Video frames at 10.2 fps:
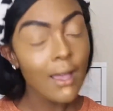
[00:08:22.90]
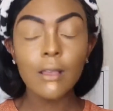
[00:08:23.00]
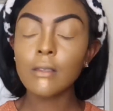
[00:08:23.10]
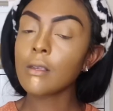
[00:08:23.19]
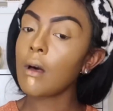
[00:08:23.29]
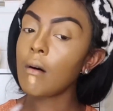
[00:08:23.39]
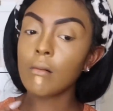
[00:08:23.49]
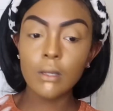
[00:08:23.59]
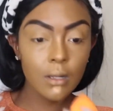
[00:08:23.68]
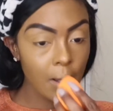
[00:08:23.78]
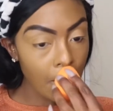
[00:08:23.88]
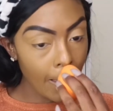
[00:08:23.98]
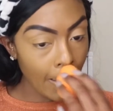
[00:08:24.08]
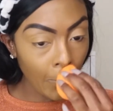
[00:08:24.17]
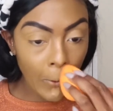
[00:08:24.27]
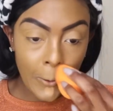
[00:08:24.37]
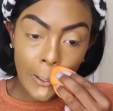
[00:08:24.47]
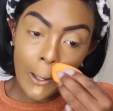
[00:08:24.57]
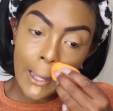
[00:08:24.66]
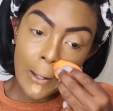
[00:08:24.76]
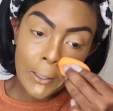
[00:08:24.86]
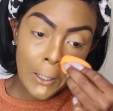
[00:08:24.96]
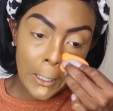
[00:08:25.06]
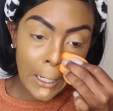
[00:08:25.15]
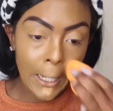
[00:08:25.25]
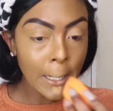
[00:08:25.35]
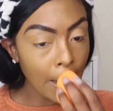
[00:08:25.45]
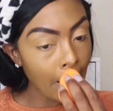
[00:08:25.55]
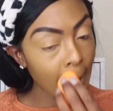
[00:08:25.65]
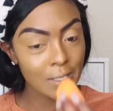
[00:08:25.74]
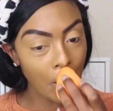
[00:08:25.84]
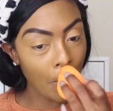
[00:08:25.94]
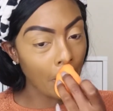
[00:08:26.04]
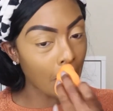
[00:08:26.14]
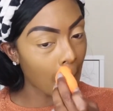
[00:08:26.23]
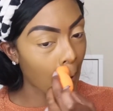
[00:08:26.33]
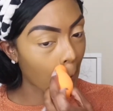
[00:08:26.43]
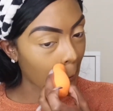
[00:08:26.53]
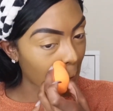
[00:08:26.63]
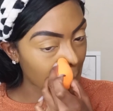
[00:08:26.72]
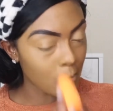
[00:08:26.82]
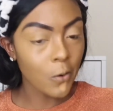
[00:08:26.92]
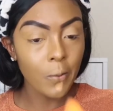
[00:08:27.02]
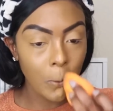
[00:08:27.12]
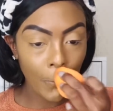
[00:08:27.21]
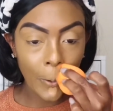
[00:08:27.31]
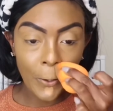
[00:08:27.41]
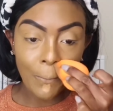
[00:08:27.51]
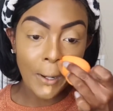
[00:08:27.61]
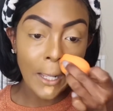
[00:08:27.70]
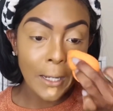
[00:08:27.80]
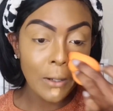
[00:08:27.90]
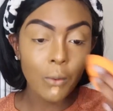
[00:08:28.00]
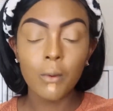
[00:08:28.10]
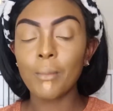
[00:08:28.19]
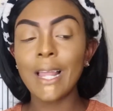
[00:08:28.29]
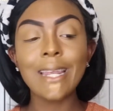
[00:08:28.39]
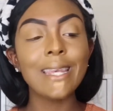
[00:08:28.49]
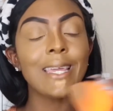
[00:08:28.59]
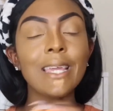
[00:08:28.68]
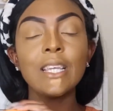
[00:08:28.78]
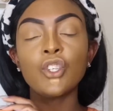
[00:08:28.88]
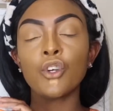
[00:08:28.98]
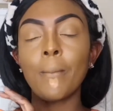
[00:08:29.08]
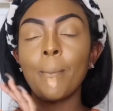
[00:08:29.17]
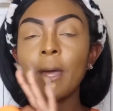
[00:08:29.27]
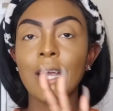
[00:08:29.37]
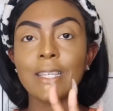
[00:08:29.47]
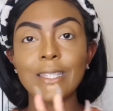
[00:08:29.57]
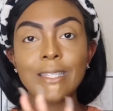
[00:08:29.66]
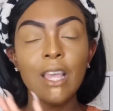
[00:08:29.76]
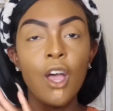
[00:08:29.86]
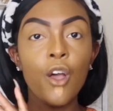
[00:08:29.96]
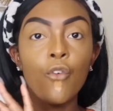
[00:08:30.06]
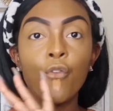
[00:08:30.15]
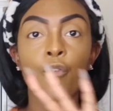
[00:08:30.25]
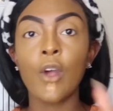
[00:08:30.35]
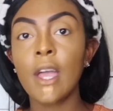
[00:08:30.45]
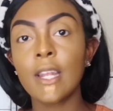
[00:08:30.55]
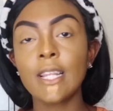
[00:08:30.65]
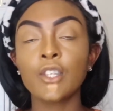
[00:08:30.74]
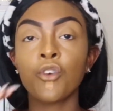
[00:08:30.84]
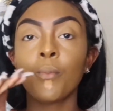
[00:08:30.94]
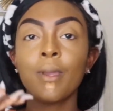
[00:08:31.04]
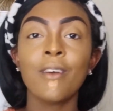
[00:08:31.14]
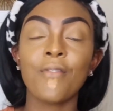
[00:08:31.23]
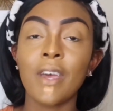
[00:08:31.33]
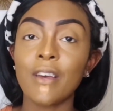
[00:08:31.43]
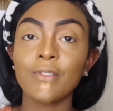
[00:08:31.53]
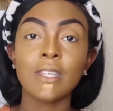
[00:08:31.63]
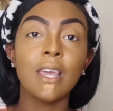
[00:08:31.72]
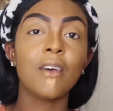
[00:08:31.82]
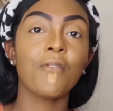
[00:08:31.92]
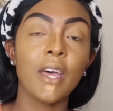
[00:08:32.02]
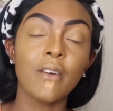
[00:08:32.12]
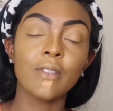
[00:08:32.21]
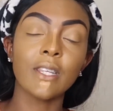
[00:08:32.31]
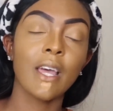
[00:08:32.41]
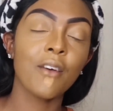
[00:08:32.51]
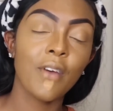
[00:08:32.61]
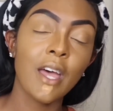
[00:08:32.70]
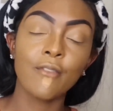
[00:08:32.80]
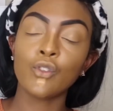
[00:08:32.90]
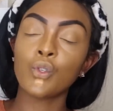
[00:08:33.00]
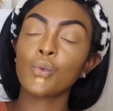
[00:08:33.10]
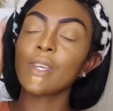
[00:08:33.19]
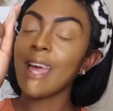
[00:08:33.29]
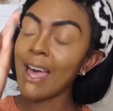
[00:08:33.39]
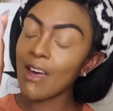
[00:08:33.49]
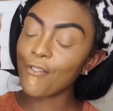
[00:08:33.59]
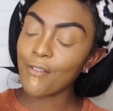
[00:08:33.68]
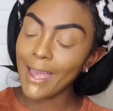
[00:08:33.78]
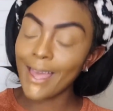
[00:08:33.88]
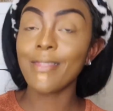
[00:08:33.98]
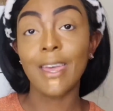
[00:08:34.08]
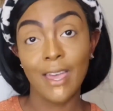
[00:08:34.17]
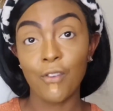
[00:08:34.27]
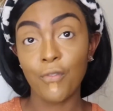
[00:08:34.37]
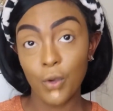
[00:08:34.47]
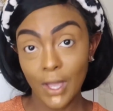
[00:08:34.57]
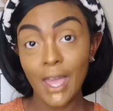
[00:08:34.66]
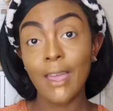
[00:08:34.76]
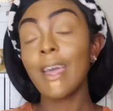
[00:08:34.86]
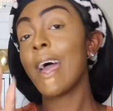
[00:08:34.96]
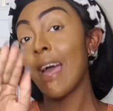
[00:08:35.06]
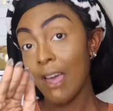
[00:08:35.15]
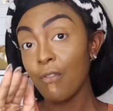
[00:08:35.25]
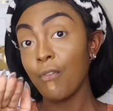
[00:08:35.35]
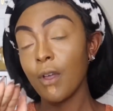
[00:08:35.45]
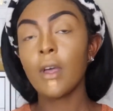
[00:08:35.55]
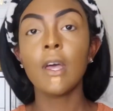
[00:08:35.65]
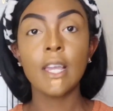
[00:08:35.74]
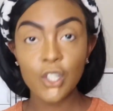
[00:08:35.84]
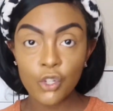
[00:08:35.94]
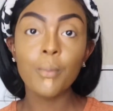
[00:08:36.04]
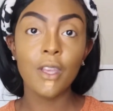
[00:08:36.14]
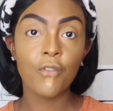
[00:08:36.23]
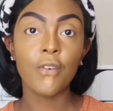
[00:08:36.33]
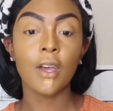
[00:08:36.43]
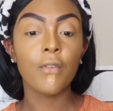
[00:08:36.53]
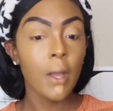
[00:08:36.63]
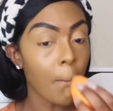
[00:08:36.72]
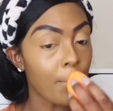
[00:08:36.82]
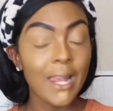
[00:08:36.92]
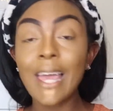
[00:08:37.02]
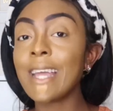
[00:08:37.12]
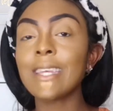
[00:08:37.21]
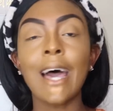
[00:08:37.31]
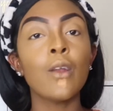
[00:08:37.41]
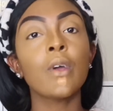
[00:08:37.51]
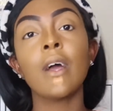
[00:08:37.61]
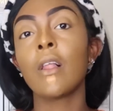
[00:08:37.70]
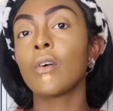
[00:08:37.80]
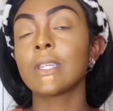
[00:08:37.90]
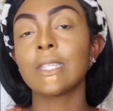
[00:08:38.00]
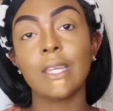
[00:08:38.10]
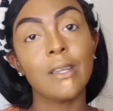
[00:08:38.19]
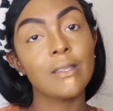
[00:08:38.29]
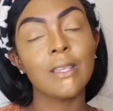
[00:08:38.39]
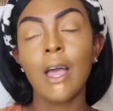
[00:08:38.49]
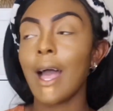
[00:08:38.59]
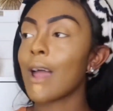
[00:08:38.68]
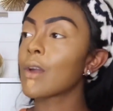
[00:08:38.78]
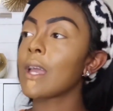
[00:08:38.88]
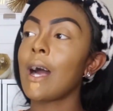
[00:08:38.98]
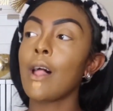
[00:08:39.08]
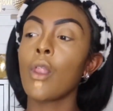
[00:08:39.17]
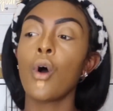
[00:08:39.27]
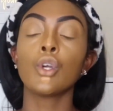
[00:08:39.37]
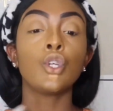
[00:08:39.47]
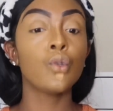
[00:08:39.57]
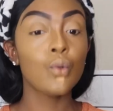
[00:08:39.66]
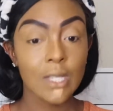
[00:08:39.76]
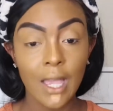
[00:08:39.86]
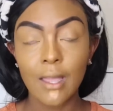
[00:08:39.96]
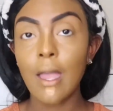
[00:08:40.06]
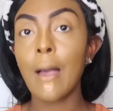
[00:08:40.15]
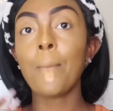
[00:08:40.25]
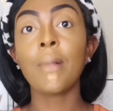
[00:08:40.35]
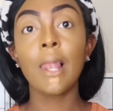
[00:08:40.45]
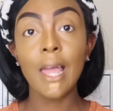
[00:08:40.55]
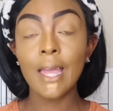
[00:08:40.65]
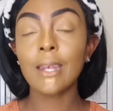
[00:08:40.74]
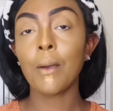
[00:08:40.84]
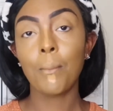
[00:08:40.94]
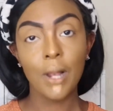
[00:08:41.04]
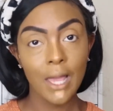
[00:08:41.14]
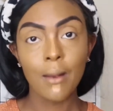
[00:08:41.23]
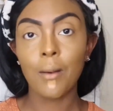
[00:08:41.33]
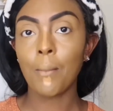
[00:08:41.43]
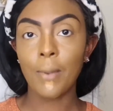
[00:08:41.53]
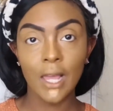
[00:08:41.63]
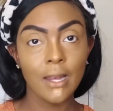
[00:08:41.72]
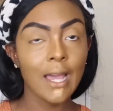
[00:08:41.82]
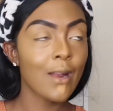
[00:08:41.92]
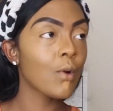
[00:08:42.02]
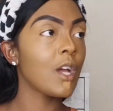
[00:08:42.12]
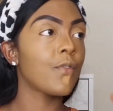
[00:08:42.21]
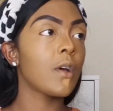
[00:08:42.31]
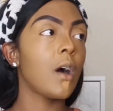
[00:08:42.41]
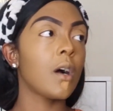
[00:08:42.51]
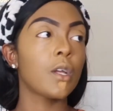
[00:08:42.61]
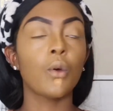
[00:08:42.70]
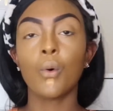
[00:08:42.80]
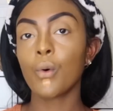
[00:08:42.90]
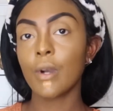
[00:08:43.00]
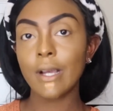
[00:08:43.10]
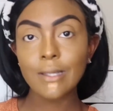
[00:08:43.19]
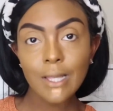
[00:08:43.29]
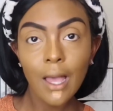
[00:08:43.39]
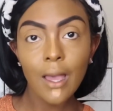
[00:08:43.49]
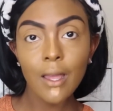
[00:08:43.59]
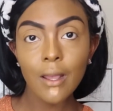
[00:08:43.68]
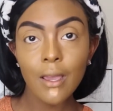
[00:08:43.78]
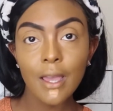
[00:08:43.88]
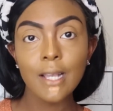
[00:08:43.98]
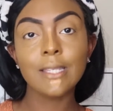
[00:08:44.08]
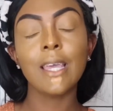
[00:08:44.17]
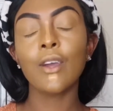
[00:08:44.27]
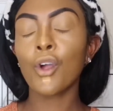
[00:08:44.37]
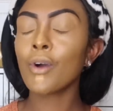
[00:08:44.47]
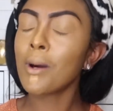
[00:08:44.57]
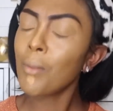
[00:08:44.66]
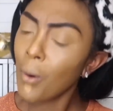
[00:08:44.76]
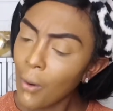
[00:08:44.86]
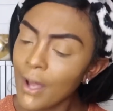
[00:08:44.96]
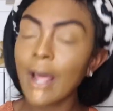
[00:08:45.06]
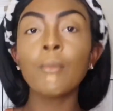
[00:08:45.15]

So, you know, I don't want y'all out there looking like that. So, you know, you just always want to blend. Blending is your best friend. It is your BFF to the FF to the FF to the F and the F, okay? F. It's your BFF. Blend. I don't care how long it takes. I don't care how long you take. Blend, blend, blend. I don't care if they're honking the horn outside and saying, girl, come on.